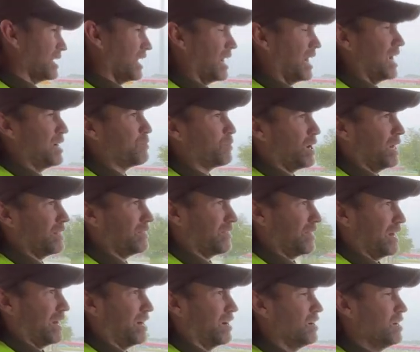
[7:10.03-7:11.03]
time right
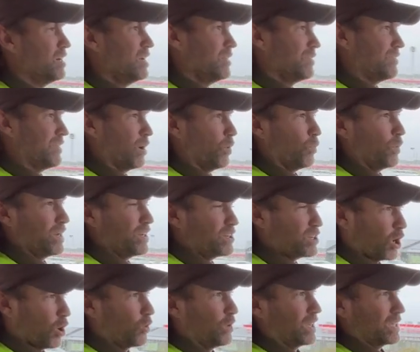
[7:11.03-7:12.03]
there that we
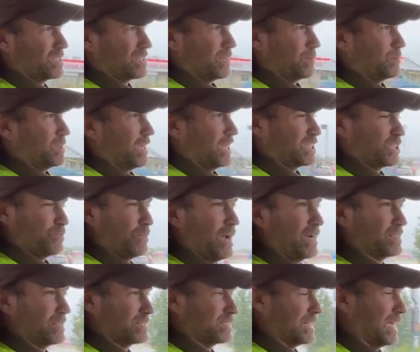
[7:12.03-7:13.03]
don't ex-
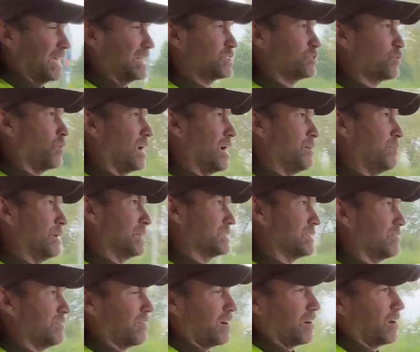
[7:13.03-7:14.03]
expect a side swipe.
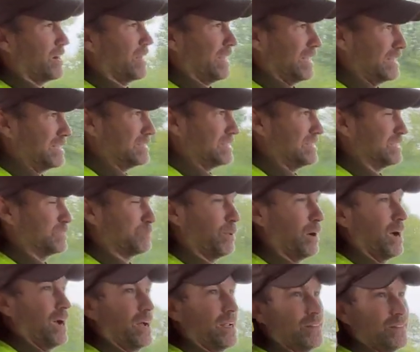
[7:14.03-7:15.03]
That's a very easy
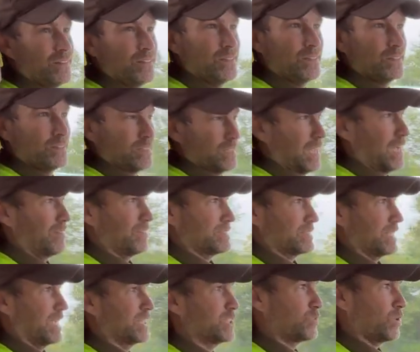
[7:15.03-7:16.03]
spot to have a
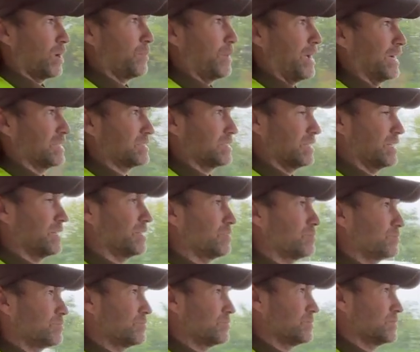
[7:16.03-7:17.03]
side swipe accident.
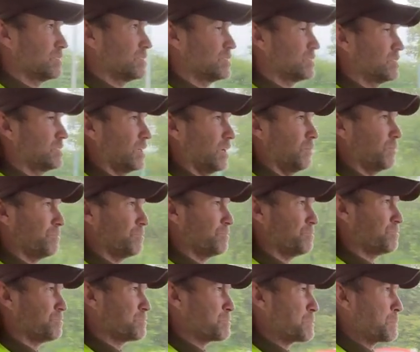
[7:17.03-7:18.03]
Absolutely. So.
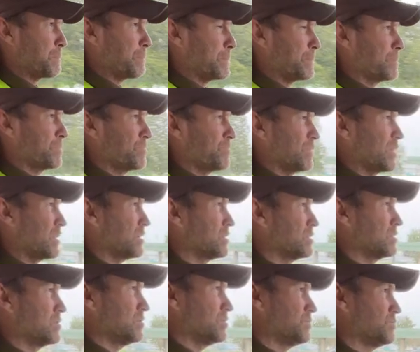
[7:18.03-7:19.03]
All right. Well,
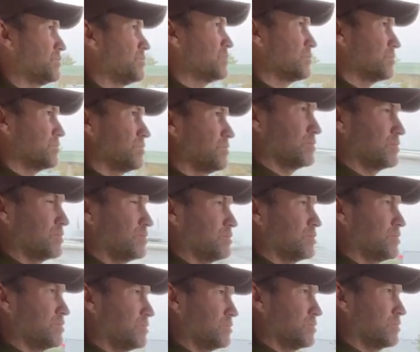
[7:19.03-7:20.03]
there you go, everybody.
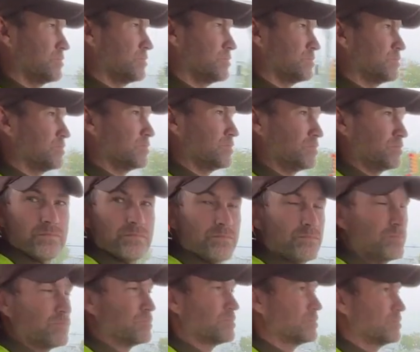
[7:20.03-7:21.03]
That is
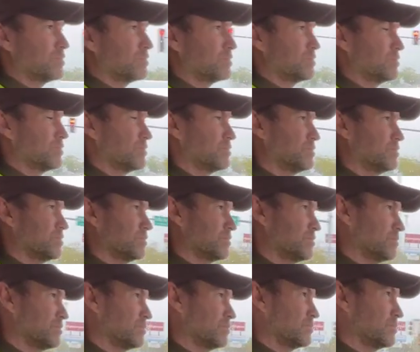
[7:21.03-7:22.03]
entering and
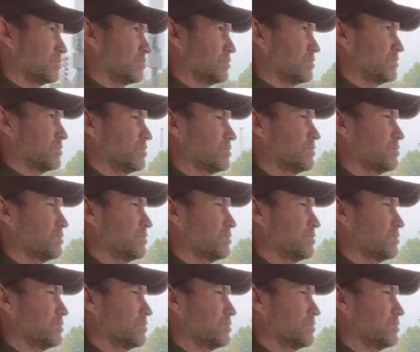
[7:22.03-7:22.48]
exiting construction